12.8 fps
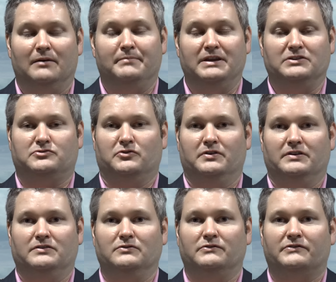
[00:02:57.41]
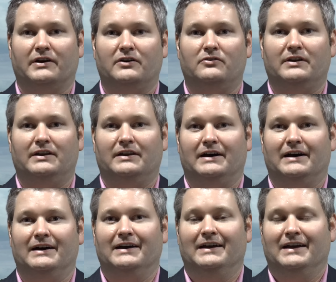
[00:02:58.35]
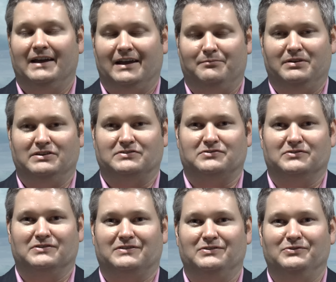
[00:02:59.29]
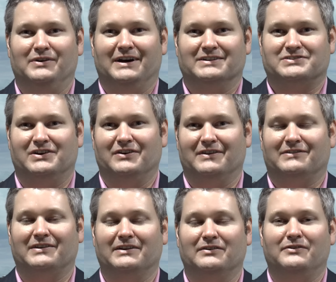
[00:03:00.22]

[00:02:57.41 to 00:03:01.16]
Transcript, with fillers: be sure to do so, and be sure to share this